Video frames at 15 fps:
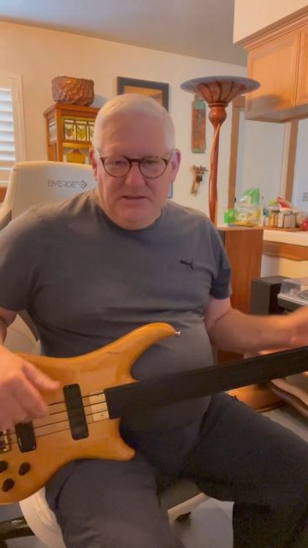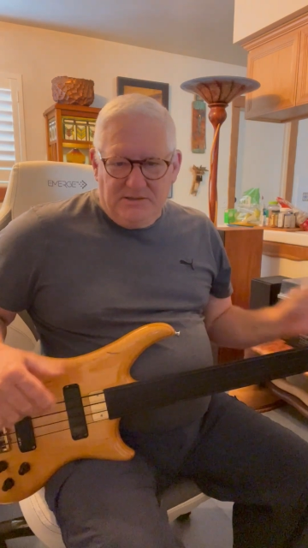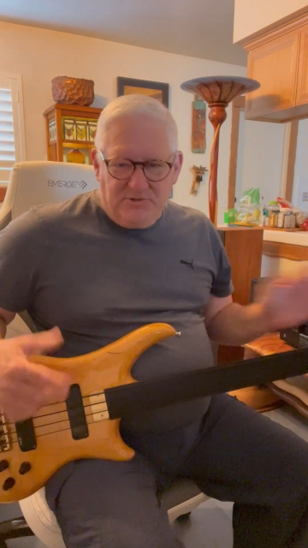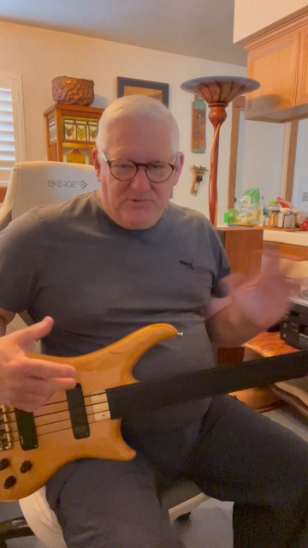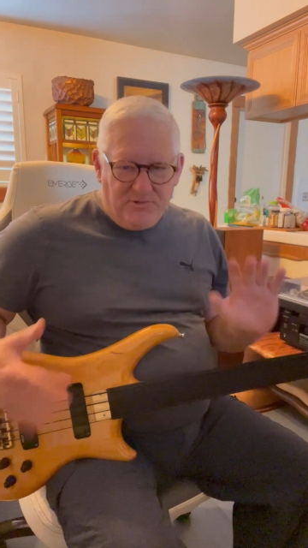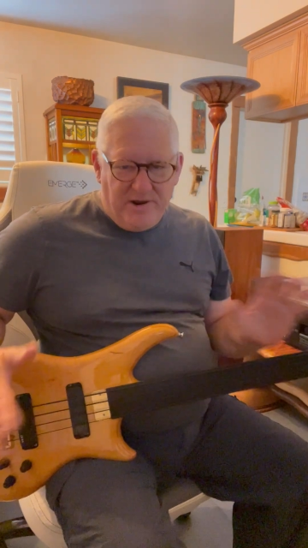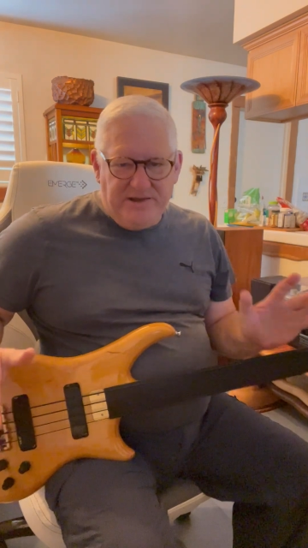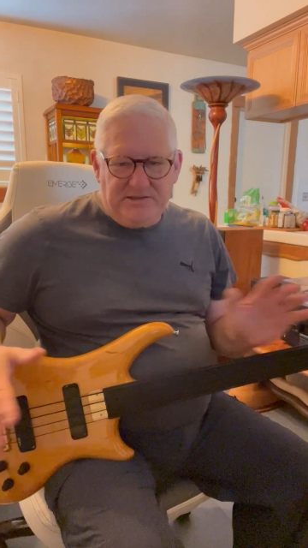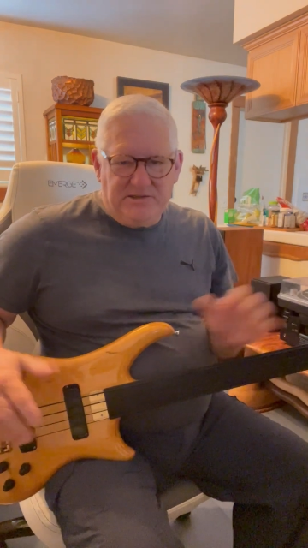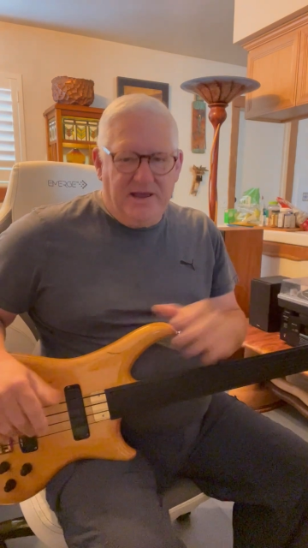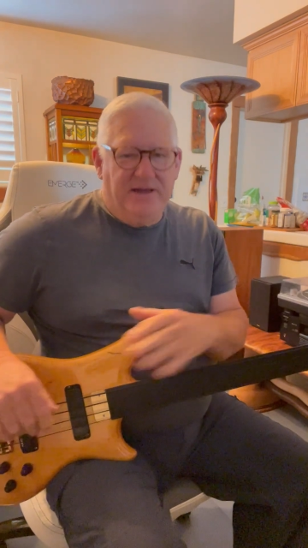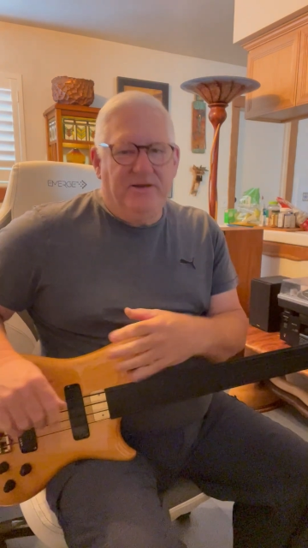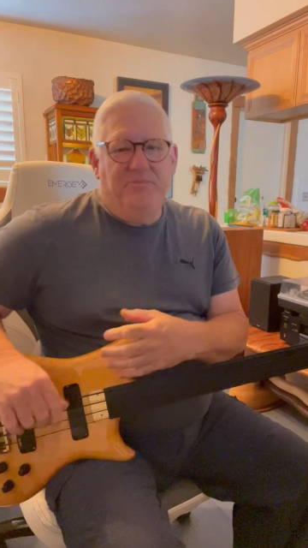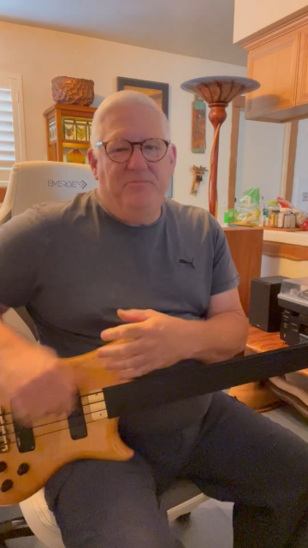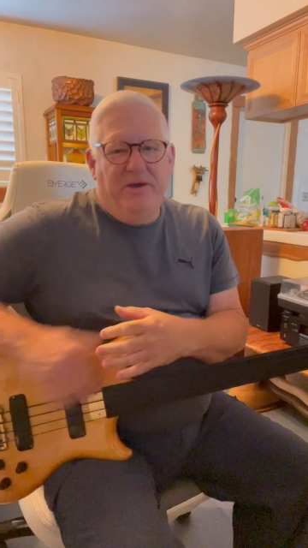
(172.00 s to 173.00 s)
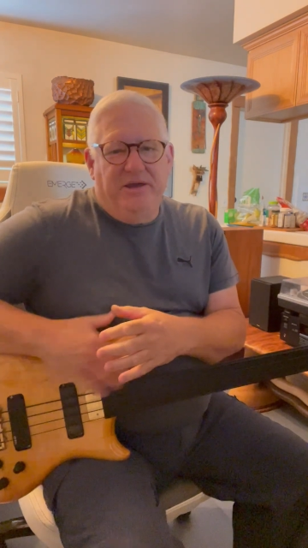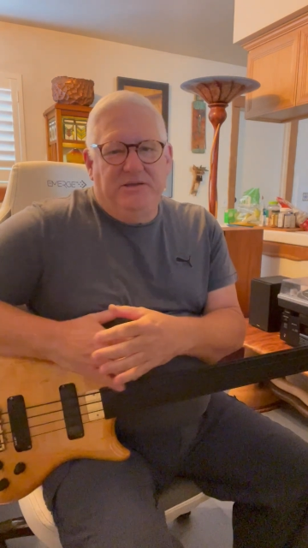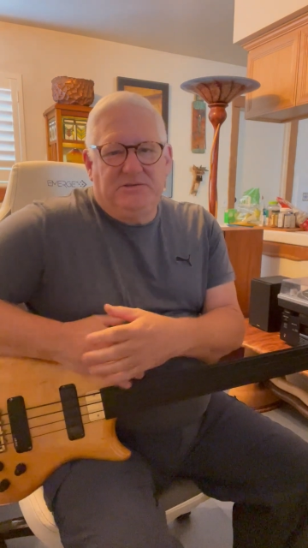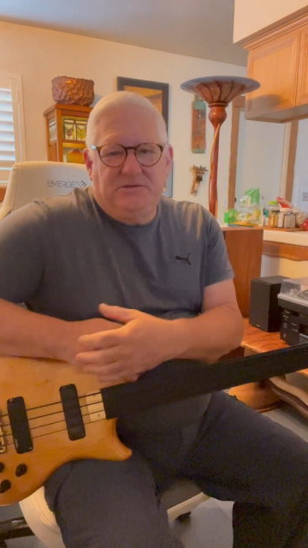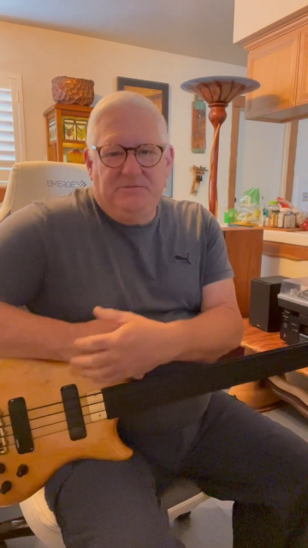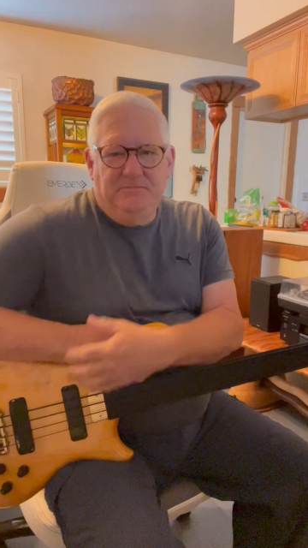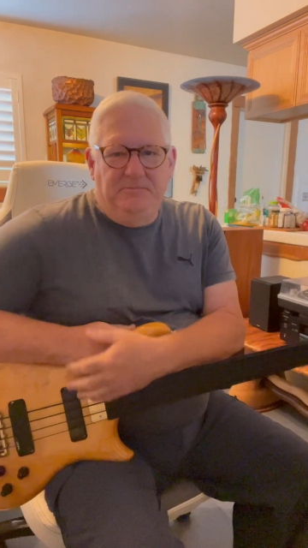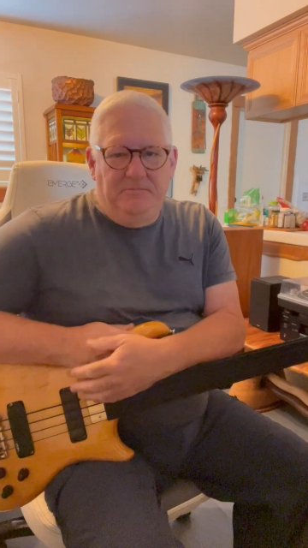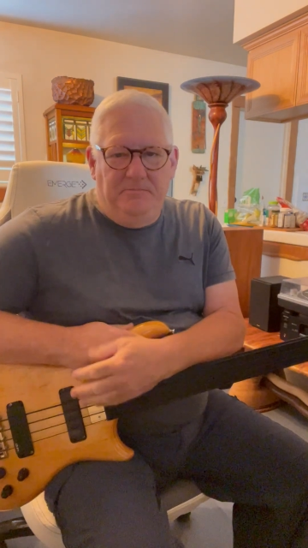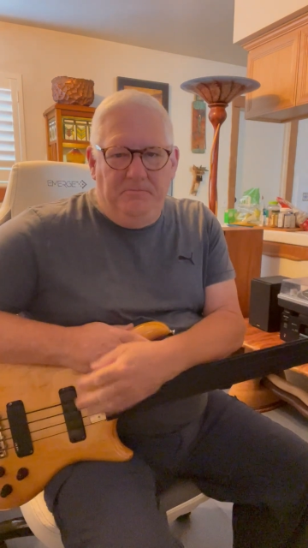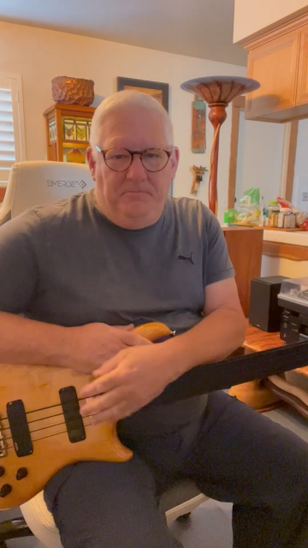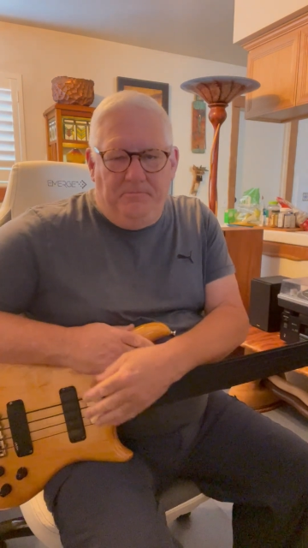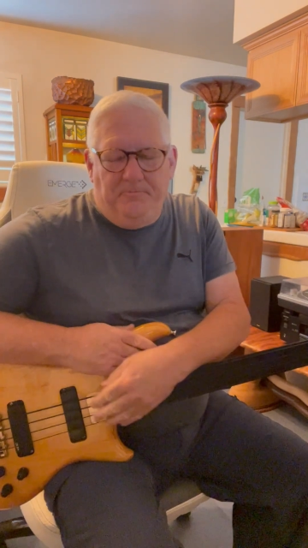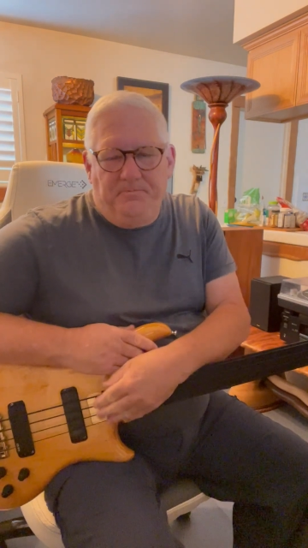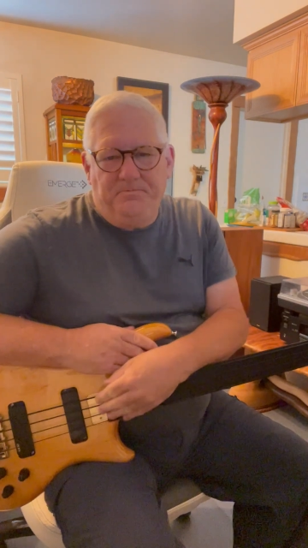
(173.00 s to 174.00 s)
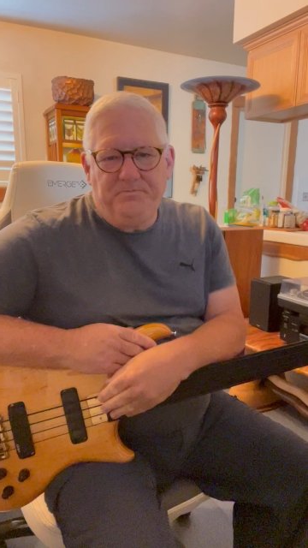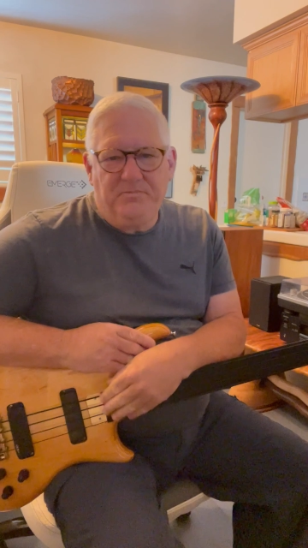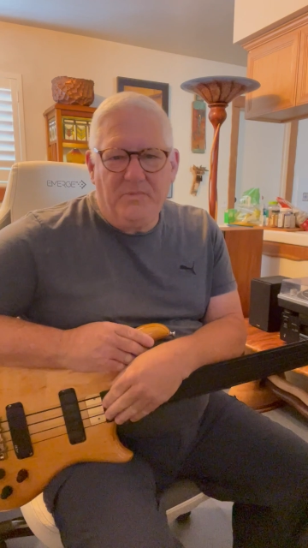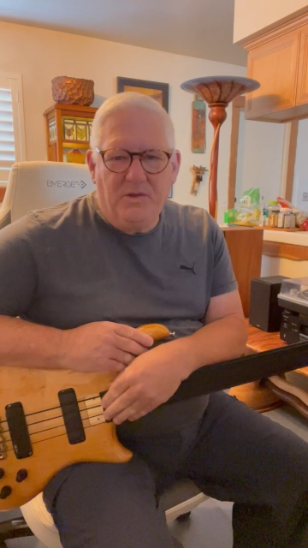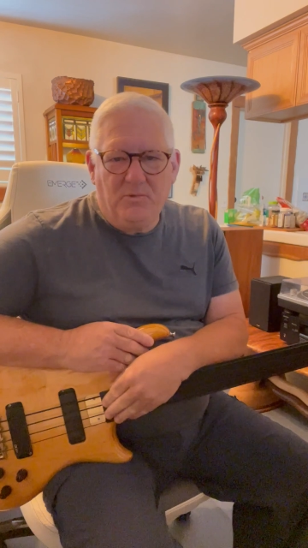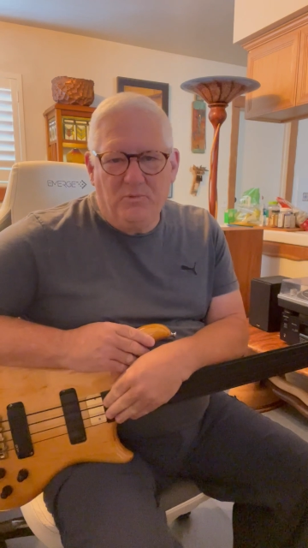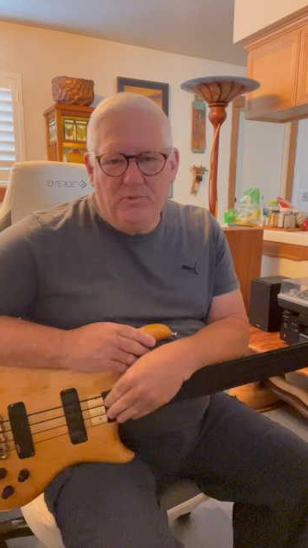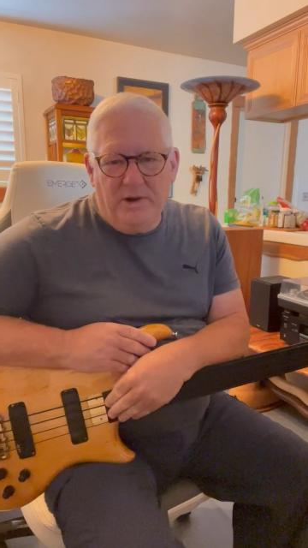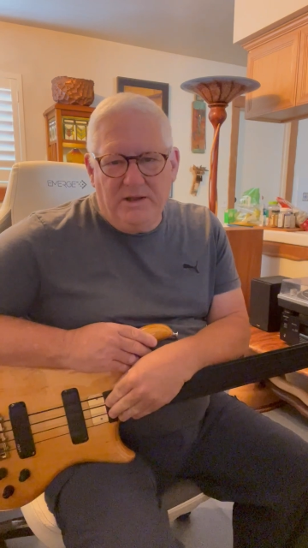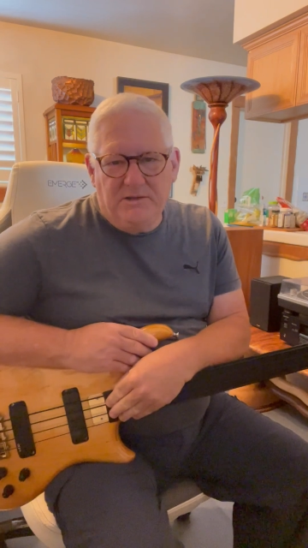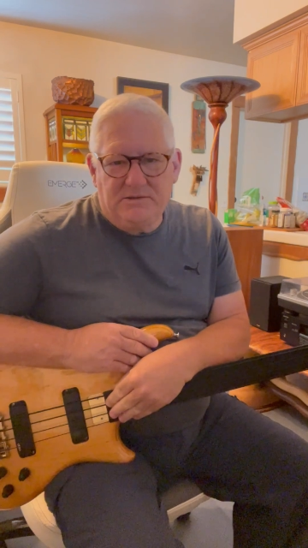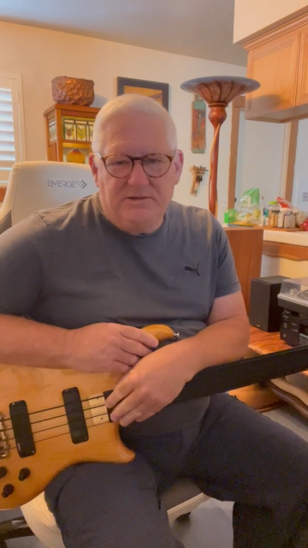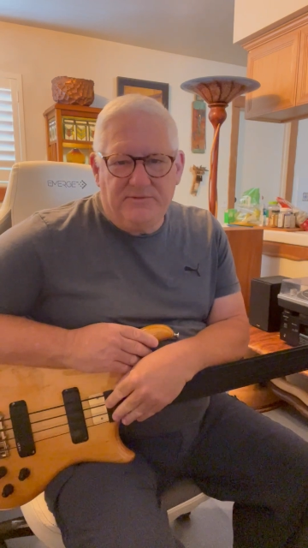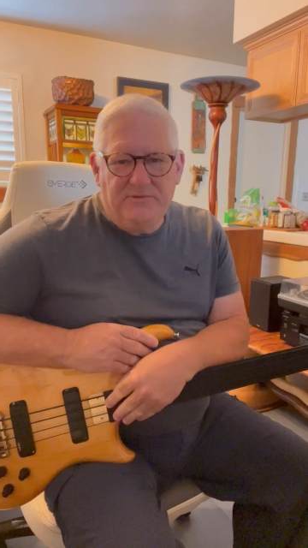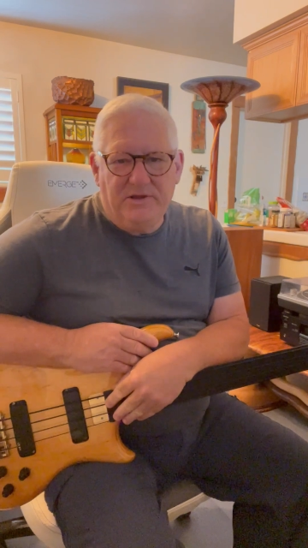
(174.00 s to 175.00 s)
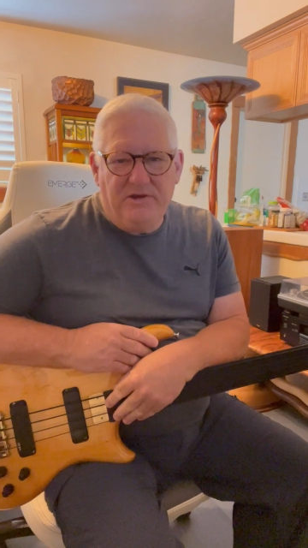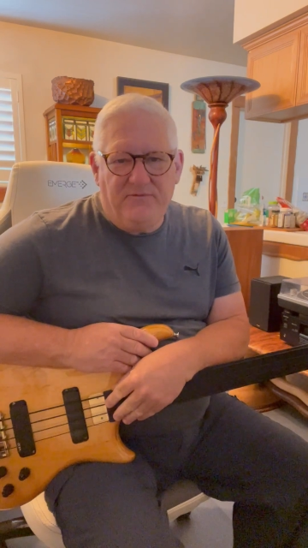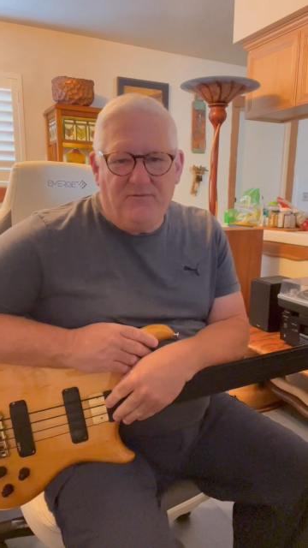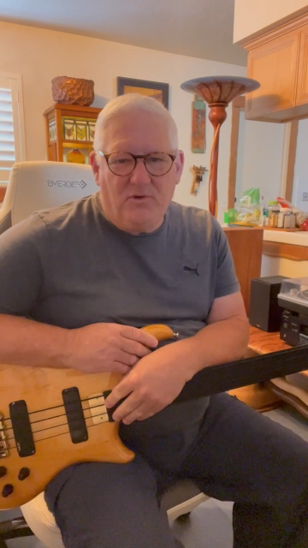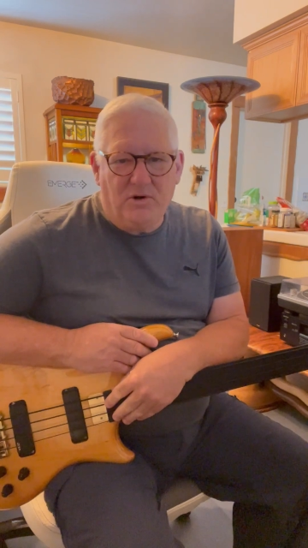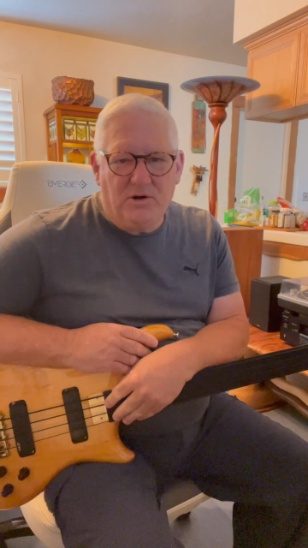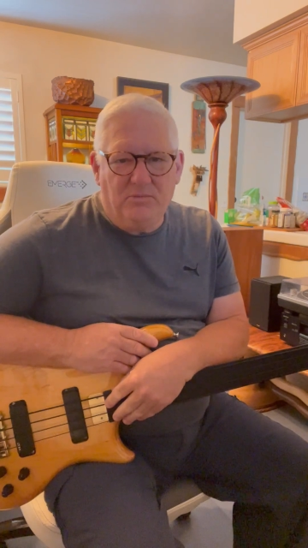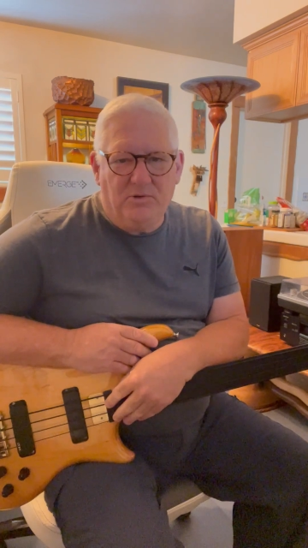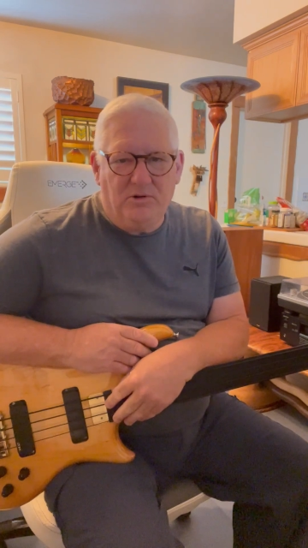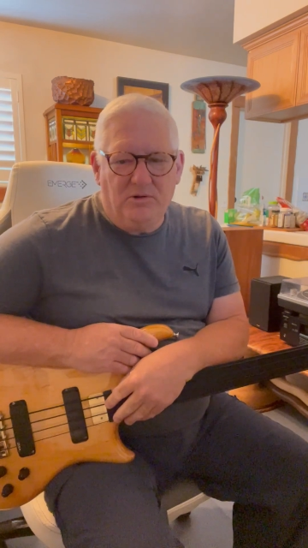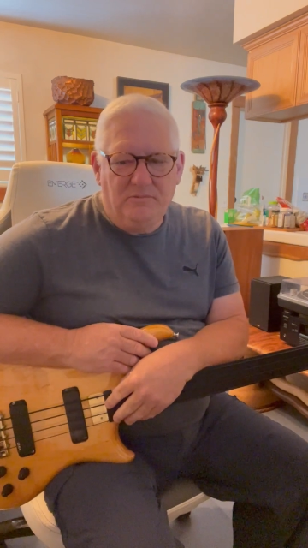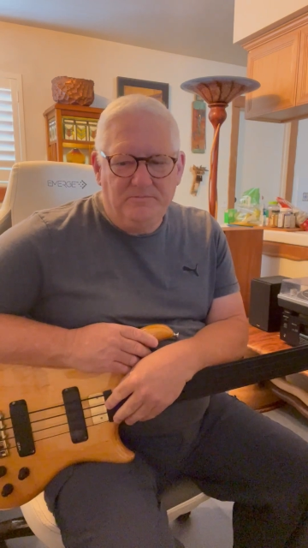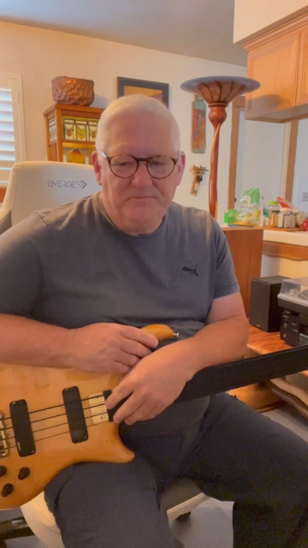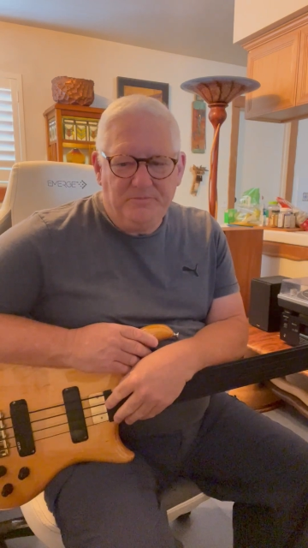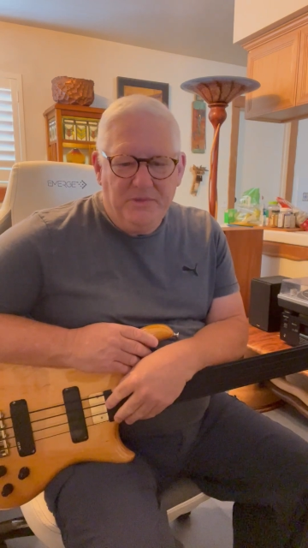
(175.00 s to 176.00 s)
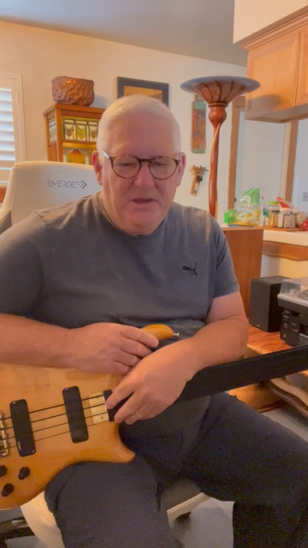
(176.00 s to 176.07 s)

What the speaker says: Great sounding bass. Relatively affordable.